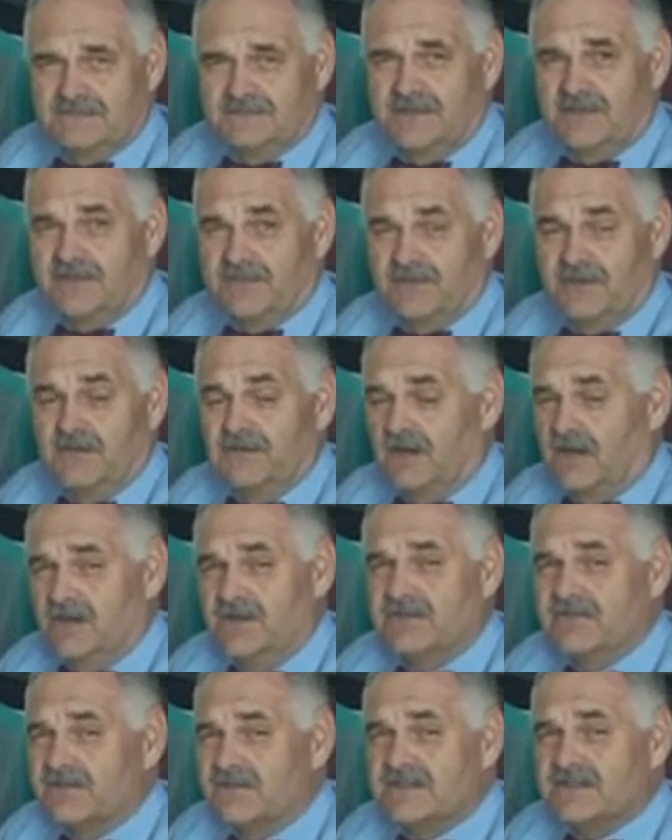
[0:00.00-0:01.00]
and we throw
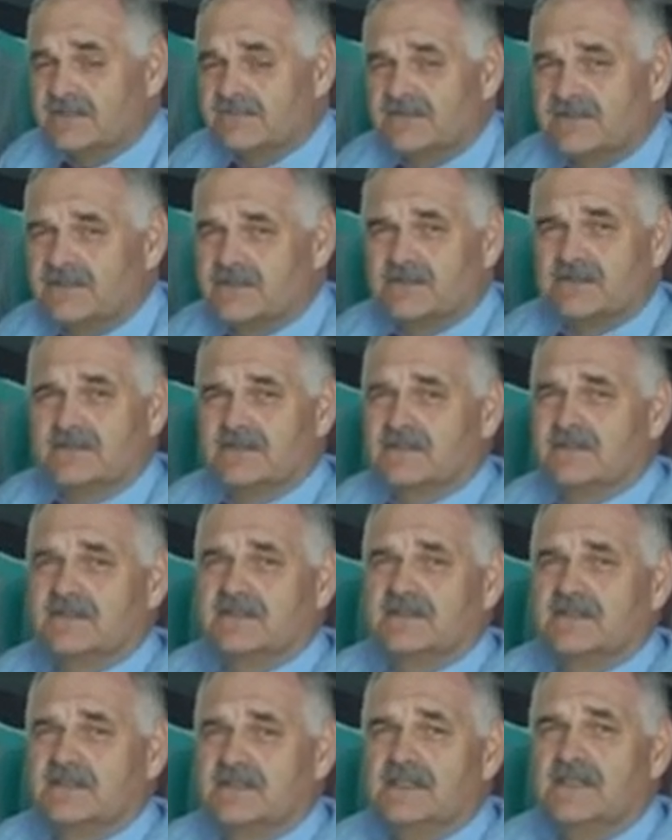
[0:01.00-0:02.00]
hundreds of
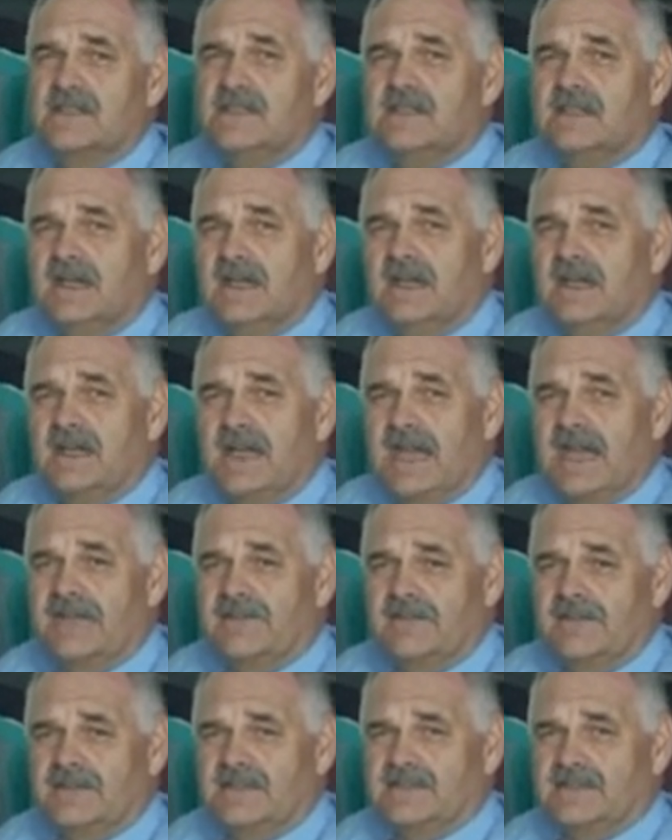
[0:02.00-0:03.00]
resources at
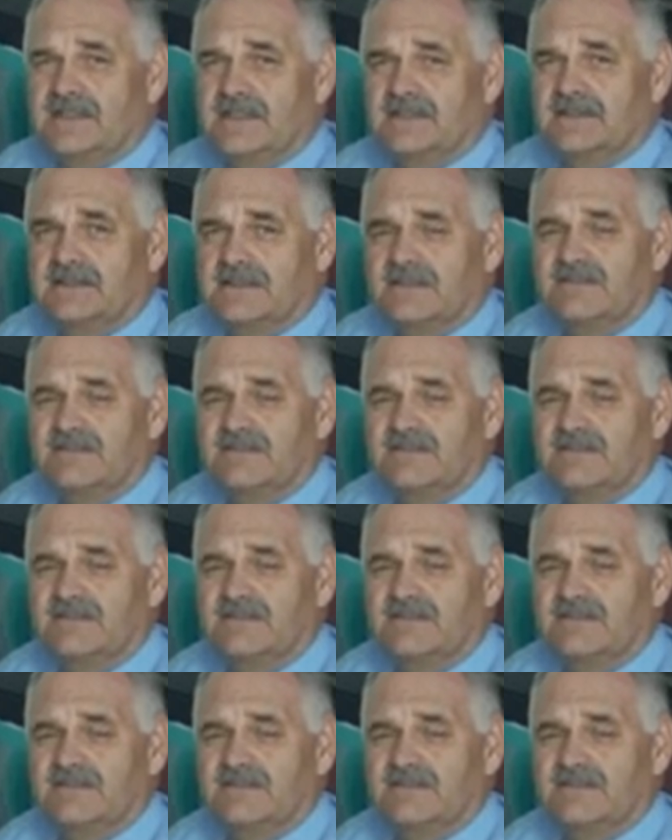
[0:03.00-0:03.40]
those things.